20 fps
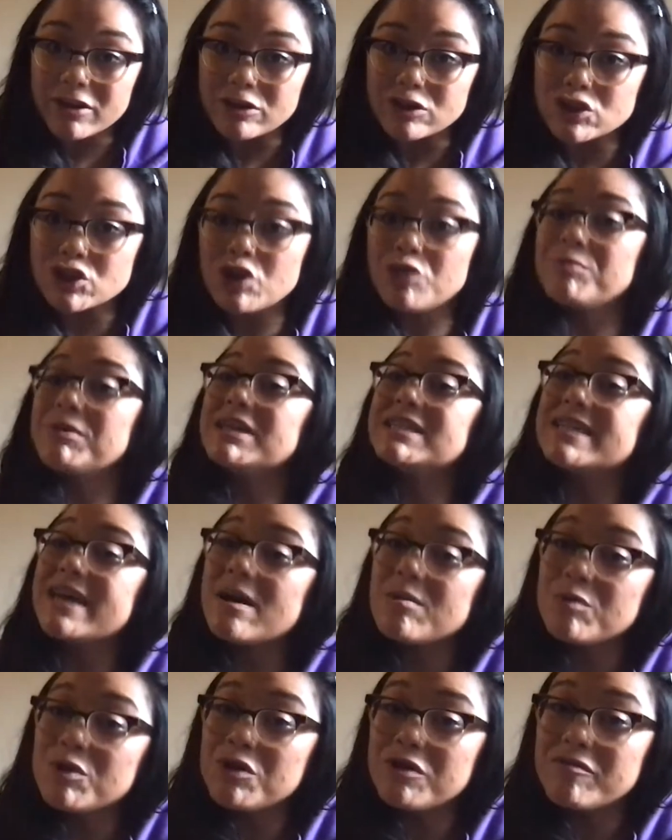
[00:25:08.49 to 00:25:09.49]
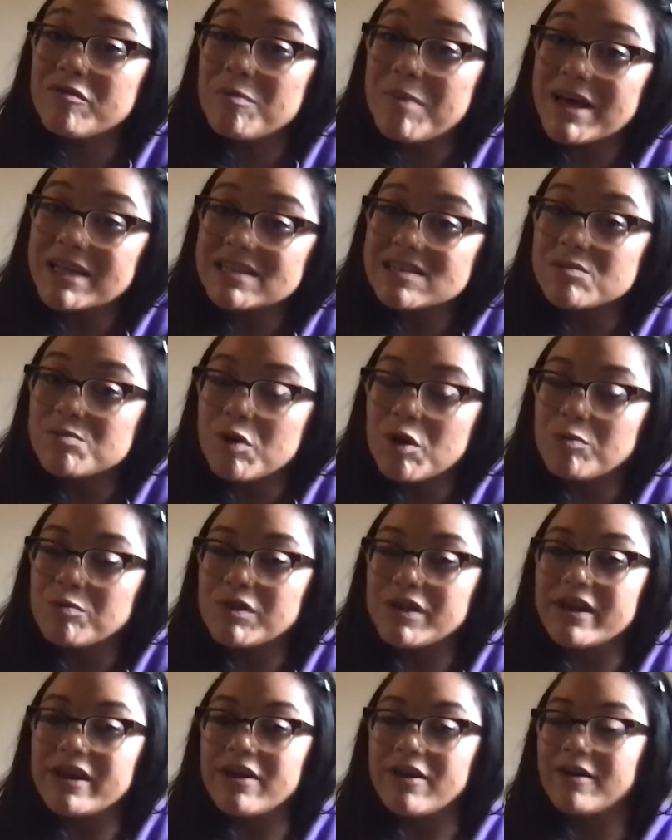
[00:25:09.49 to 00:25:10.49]
Show me a tableau of a basketball
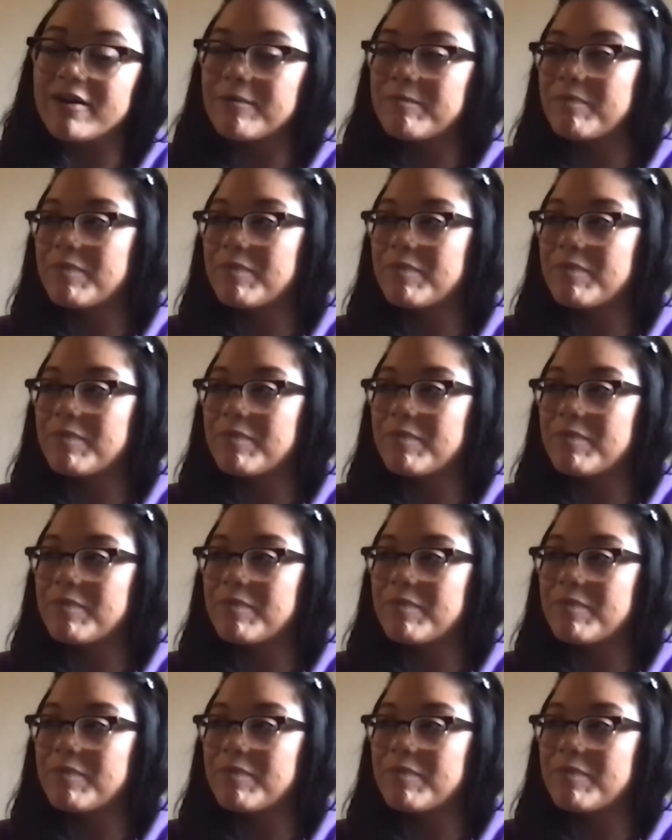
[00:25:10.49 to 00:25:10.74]
player.